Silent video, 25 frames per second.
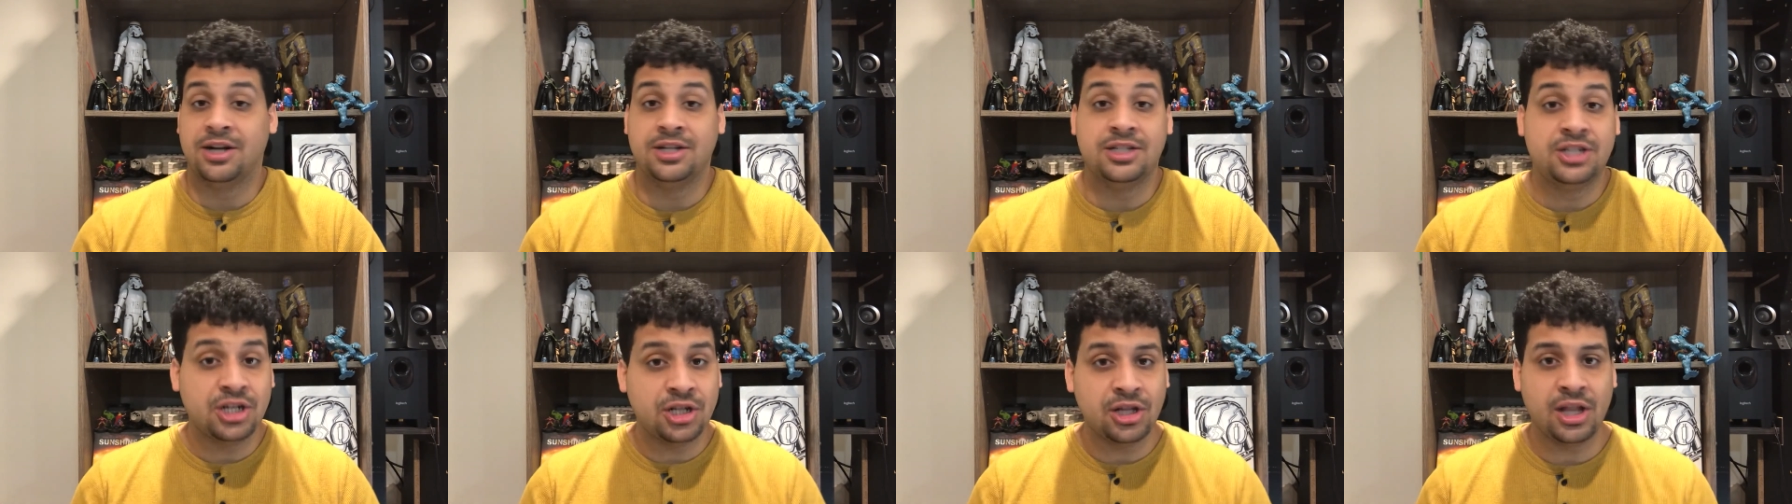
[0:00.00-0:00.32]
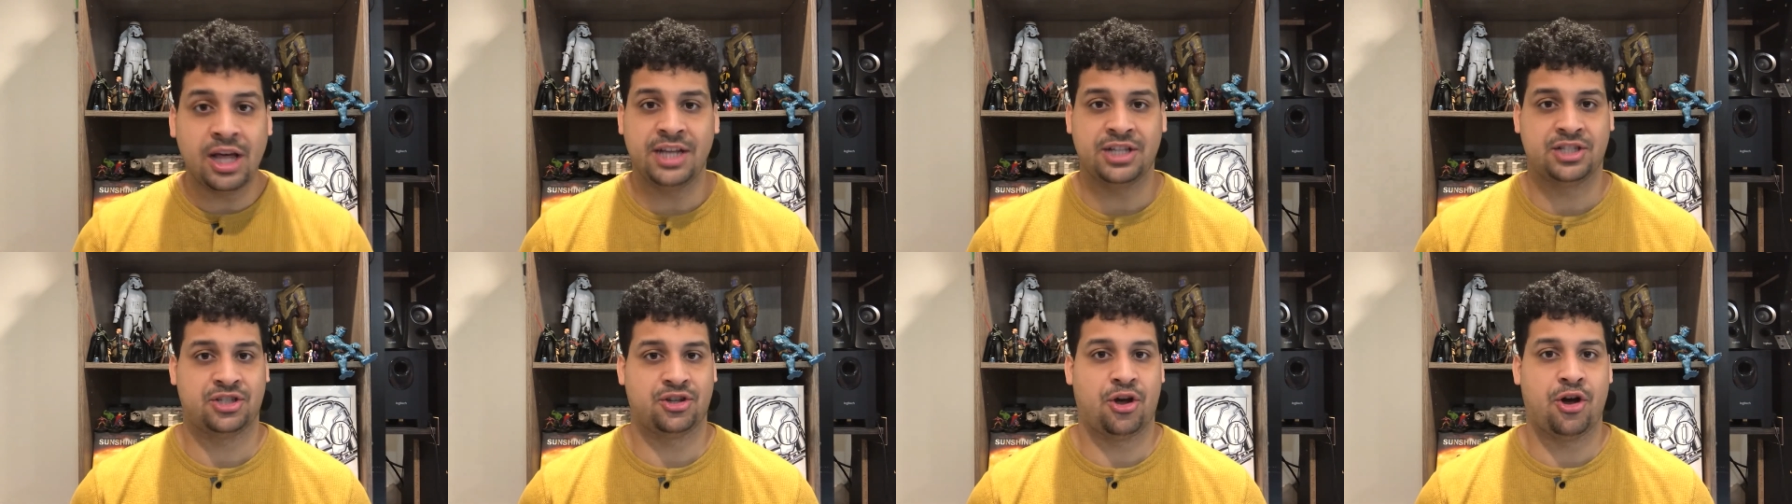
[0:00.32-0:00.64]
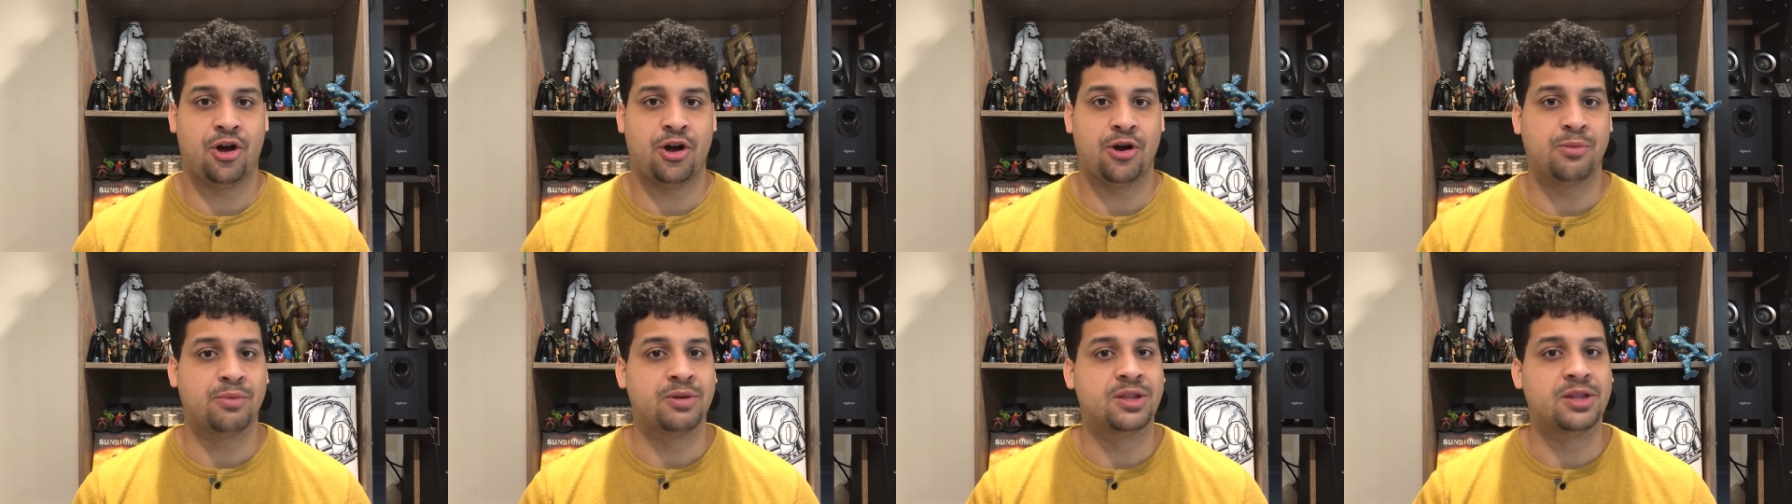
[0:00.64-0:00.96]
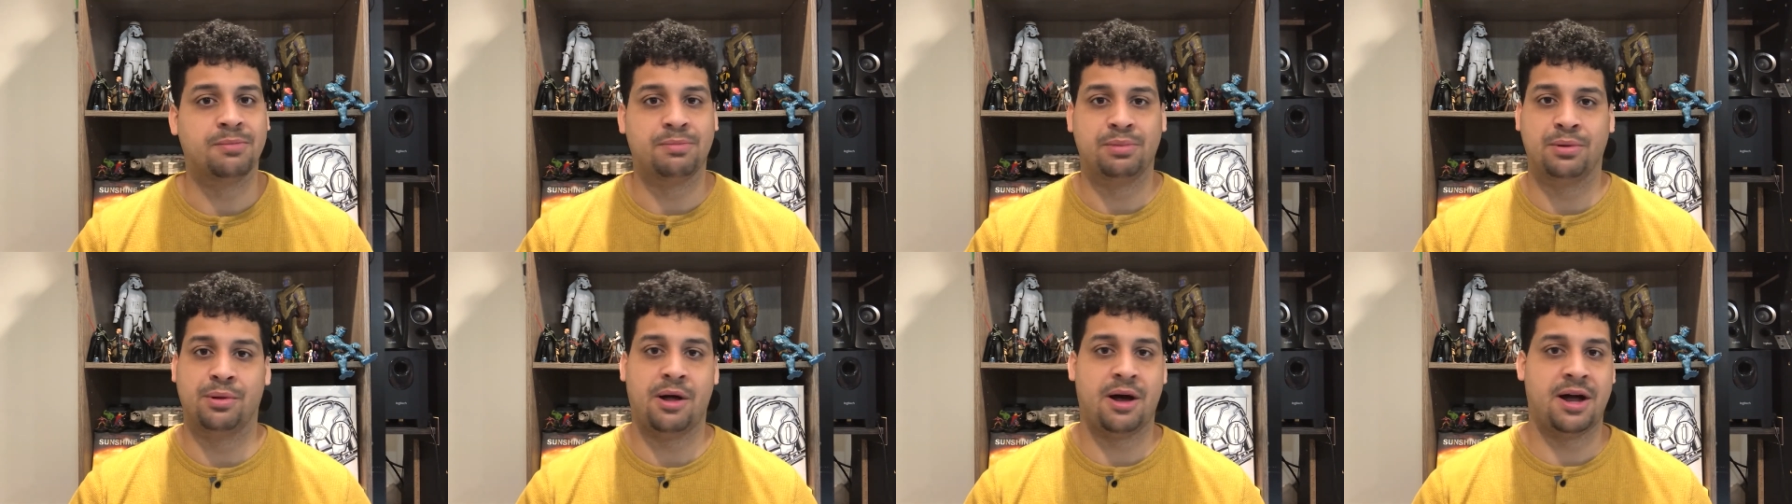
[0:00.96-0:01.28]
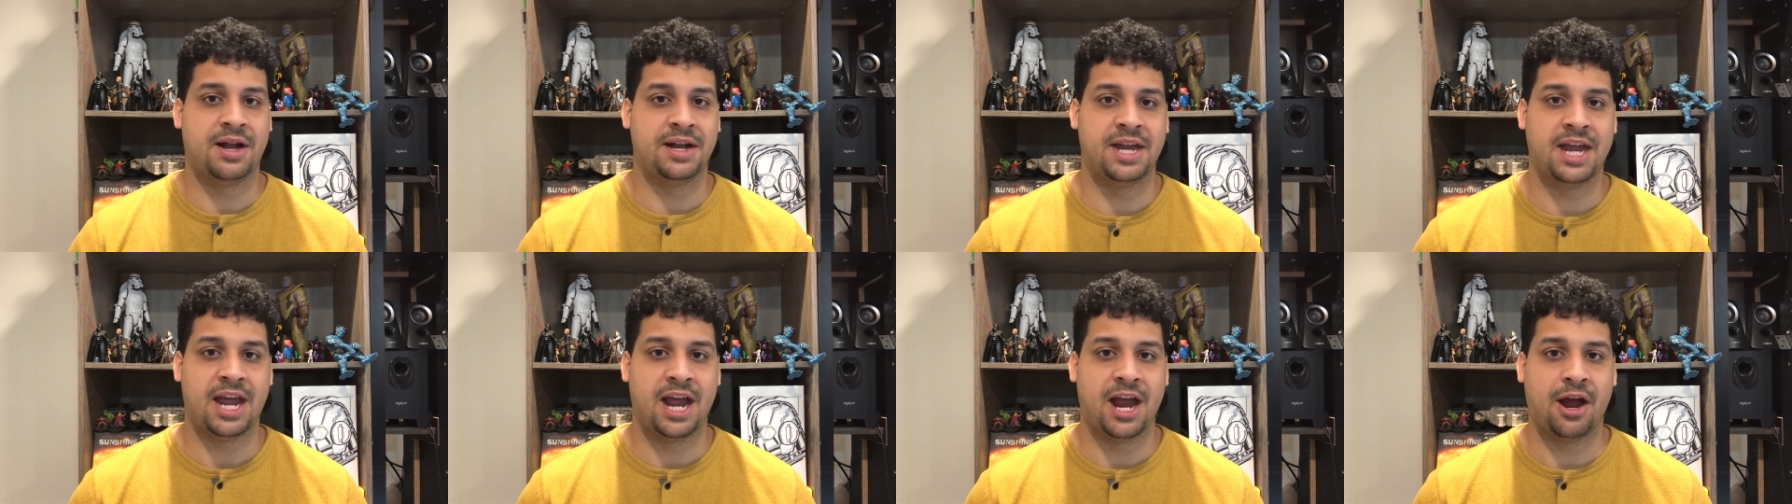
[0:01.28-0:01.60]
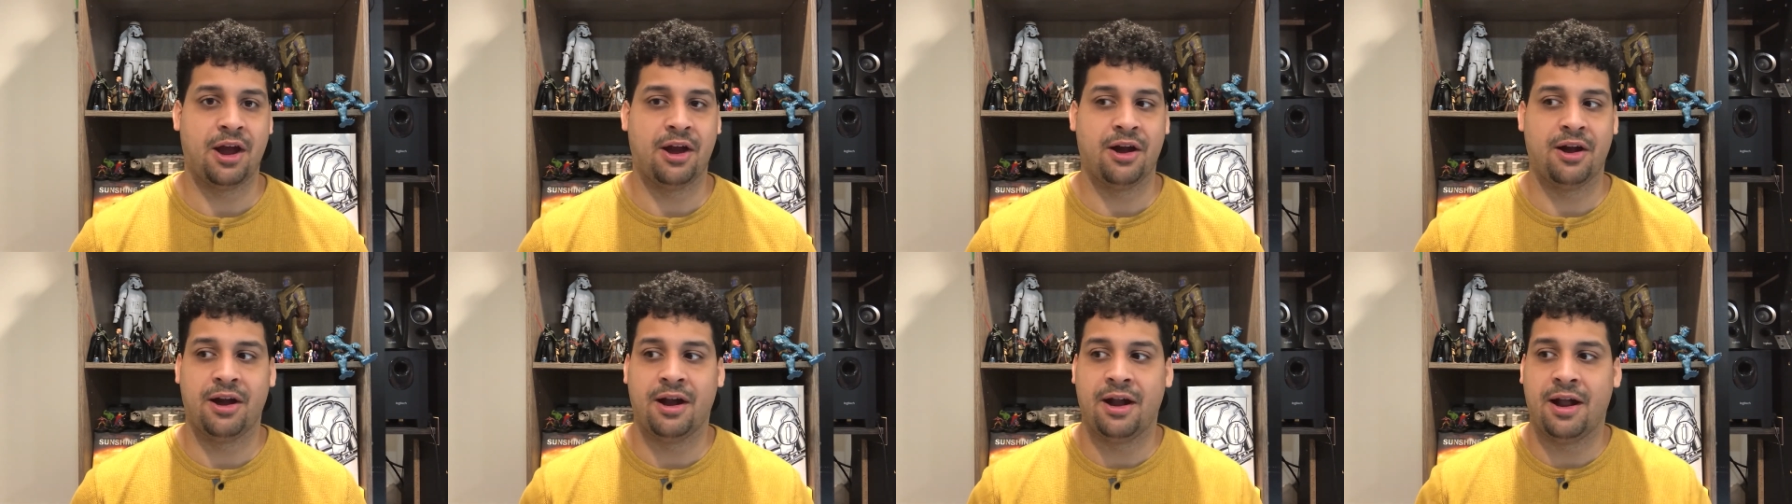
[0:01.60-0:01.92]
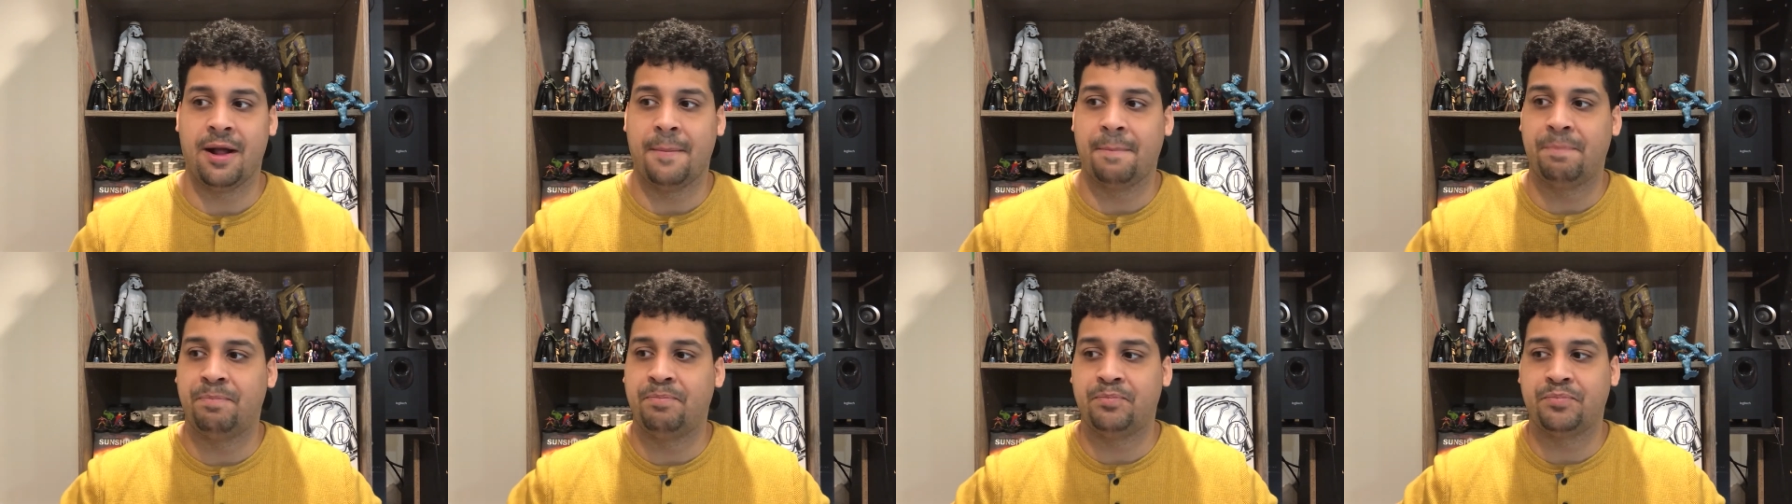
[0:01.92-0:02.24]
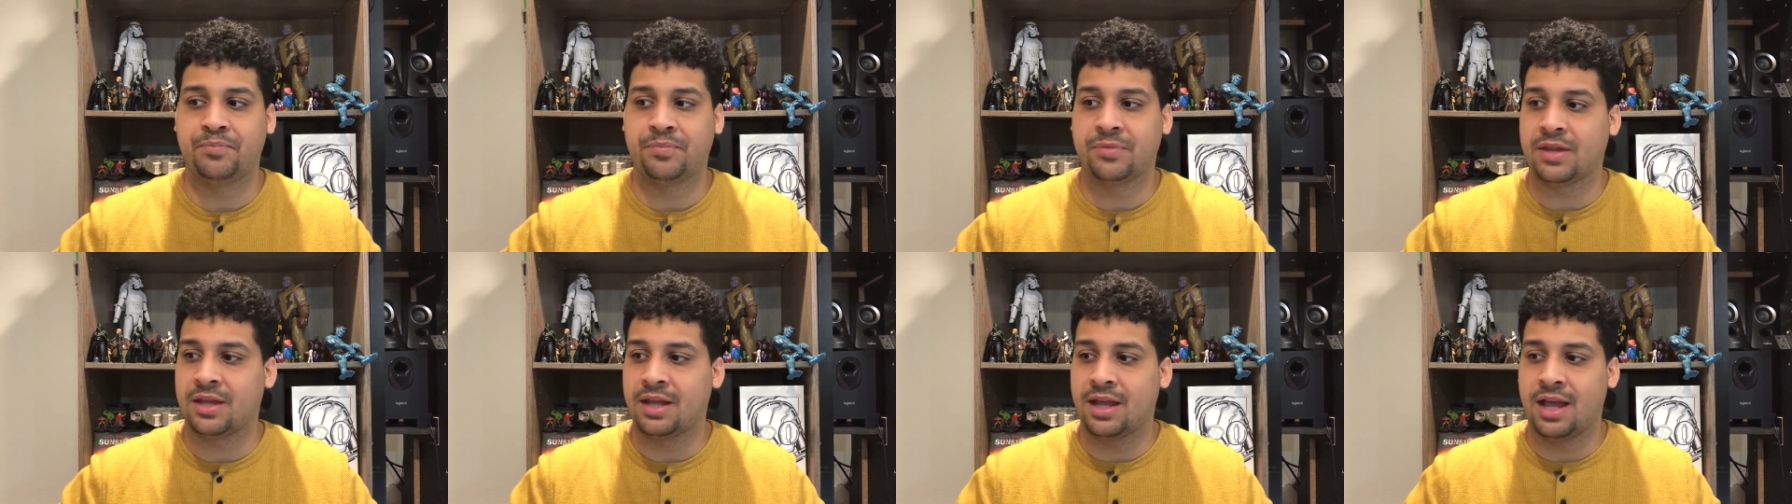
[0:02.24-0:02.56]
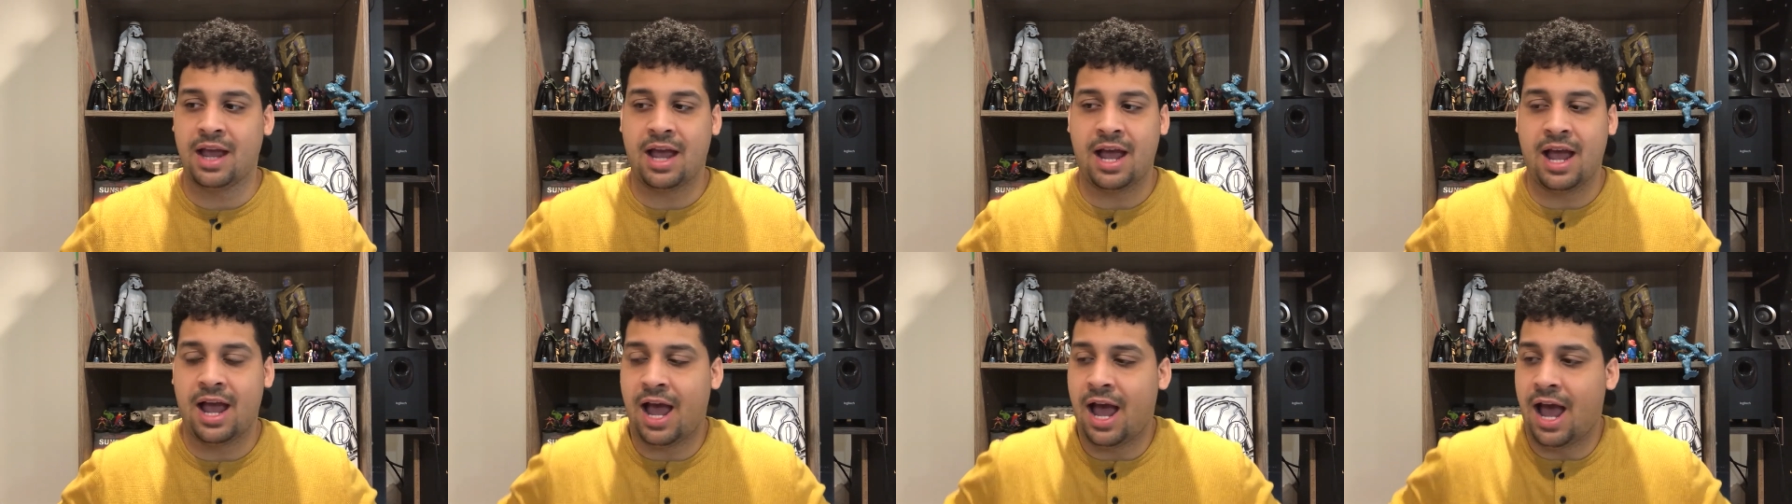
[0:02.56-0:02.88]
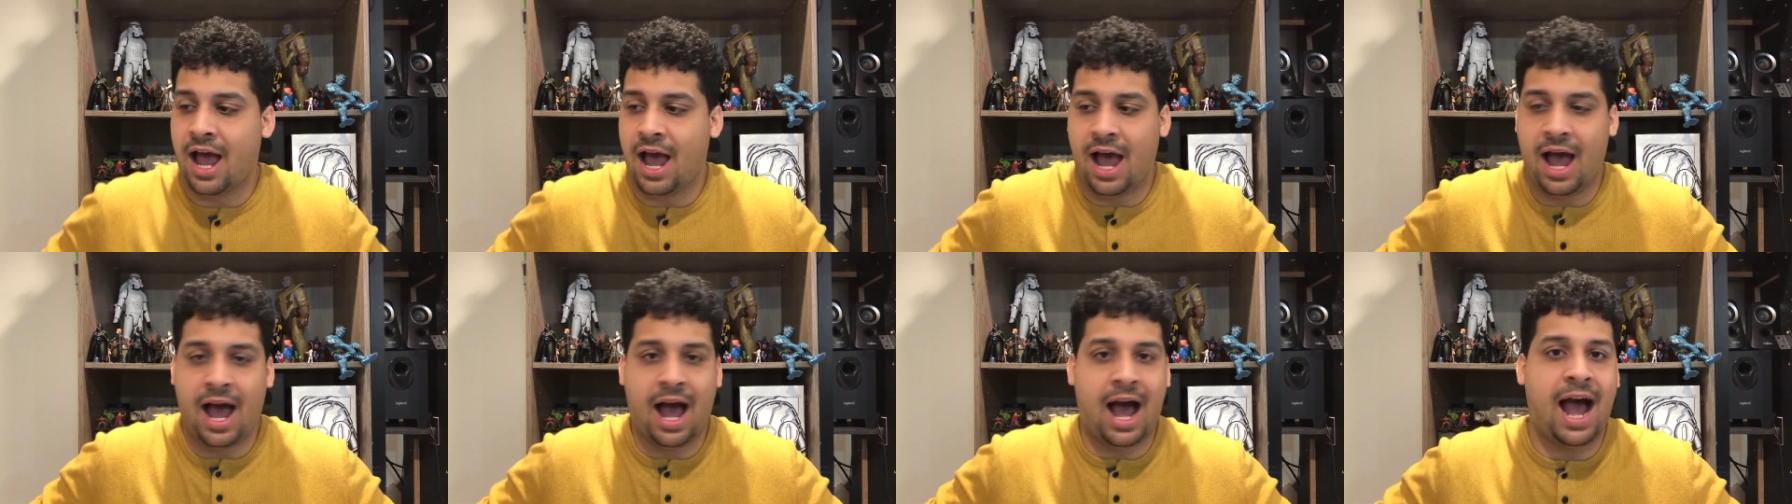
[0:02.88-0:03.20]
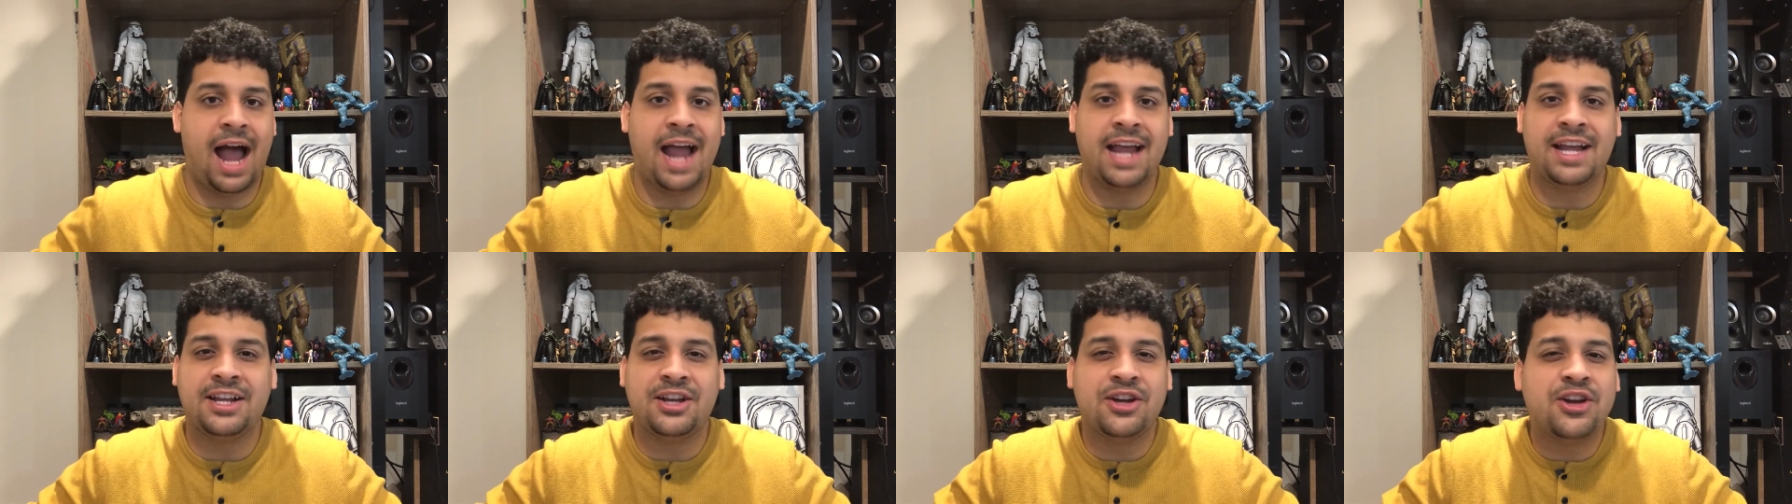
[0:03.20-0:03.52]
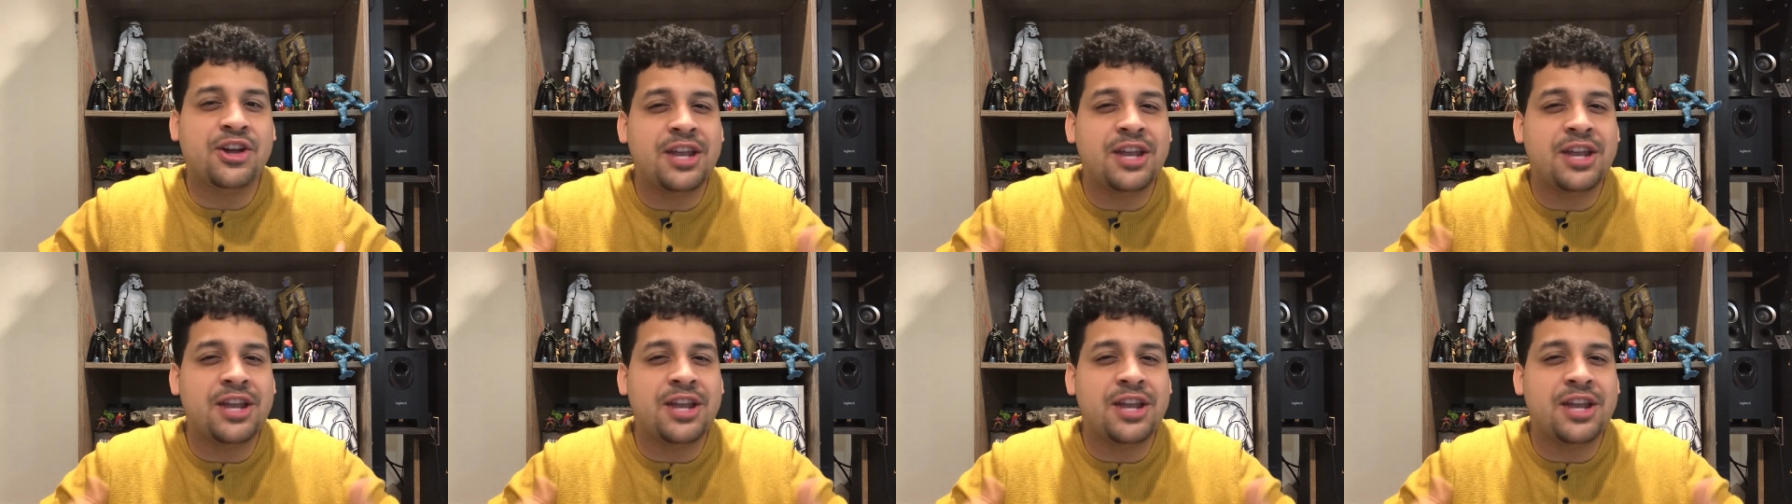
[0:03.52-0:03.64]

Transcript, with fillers: Until I saw her with the blonde hair, I